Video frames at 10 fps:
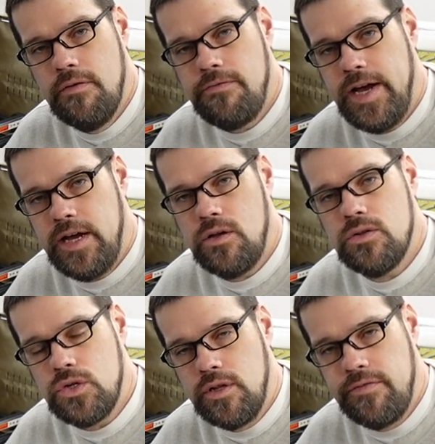
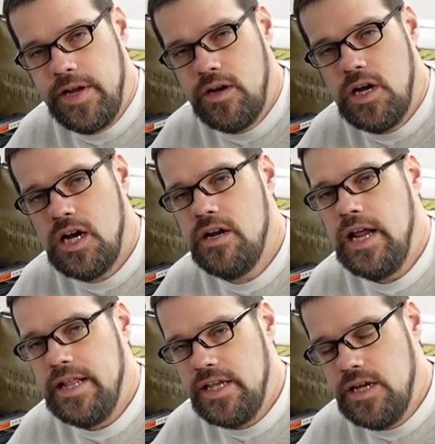file, turn the fan on,
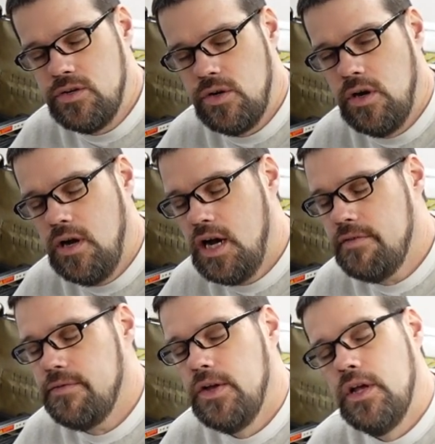at the end turn it
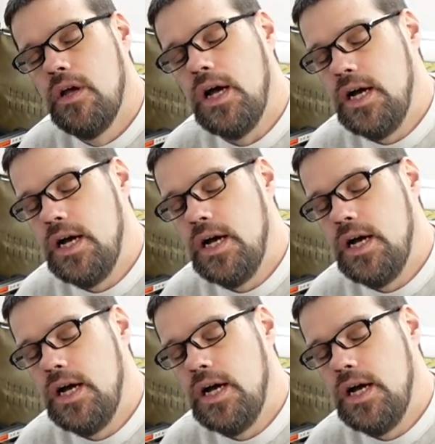off.